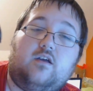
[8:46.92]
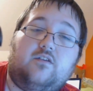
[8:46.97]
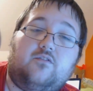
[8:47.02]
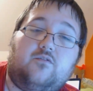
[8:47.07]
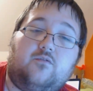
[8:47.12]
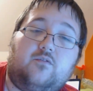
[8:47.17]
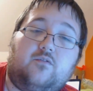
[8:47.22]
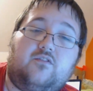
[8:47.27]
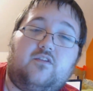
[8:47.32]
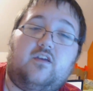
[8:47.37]

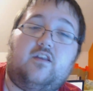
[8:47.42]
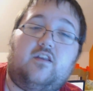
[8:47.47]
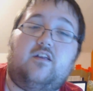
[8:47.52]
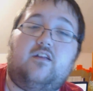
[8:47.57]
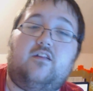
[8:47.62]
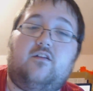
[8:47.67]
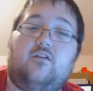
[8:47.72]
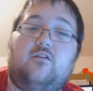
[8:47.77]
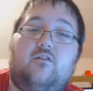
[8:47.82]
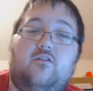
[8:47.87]
As we said
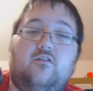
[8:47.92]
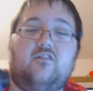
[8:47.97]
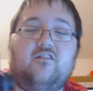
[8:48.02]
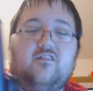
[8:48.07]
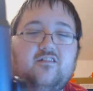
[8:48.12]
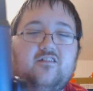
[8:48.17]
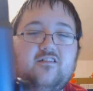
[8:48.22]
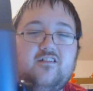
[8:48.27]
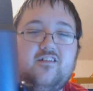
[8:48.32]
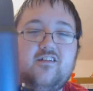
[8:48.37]
in the
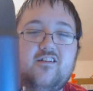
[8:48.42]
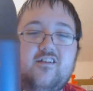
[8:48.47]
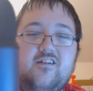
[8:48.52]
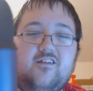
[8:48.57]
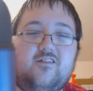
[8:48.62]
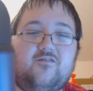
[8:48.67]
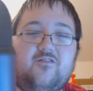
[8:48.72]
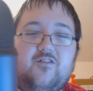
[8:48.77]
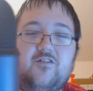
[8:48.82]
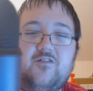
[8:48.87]

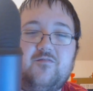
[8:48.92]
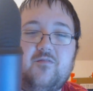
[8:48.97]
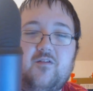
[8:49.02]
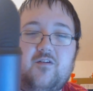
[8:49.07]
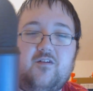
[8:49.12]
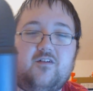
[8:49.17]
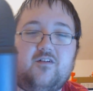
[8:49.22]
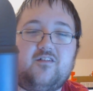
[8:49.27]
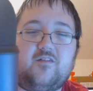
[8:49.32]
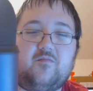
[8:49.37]
first
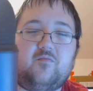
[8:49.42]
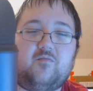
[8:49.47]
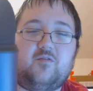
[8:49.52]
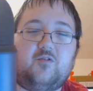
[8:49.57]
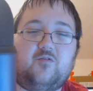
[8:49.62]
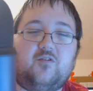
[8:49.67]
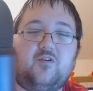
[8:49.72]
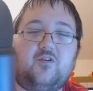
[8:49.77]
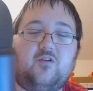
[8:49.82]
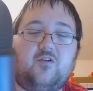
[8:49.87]
part, the
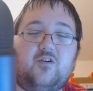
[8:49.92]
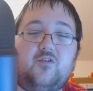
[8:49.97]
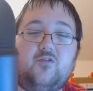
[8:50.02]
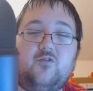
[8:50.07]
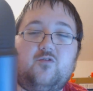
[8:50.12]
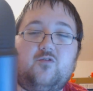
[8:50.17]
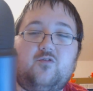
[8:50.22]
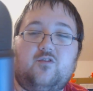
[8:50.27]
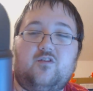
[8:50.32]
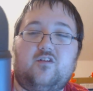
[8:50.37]
blue
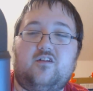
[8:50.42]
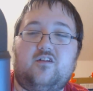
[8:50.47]
logo